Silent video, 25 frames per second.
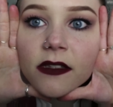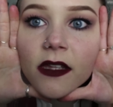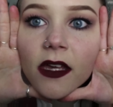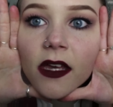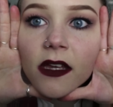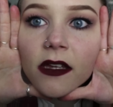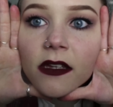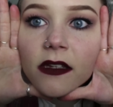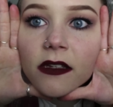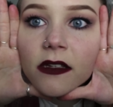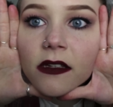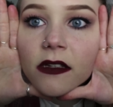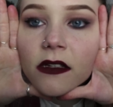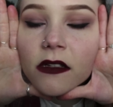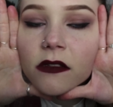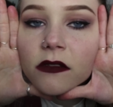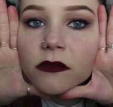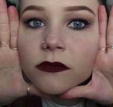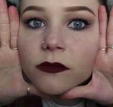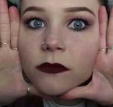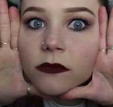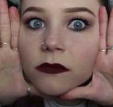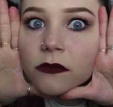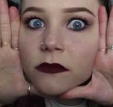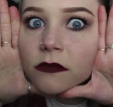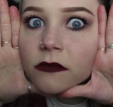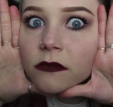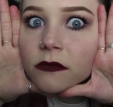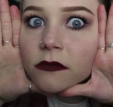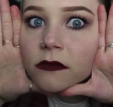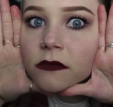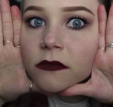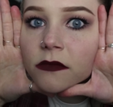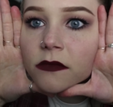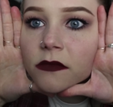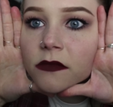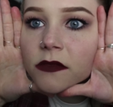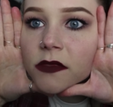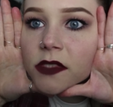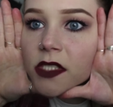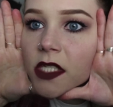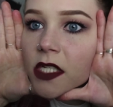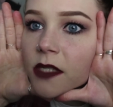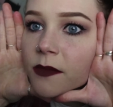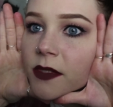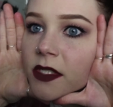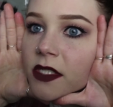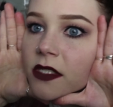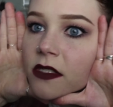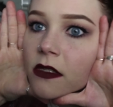Like, it's gonna
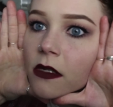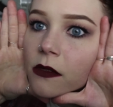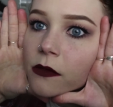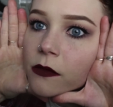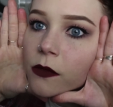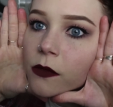be so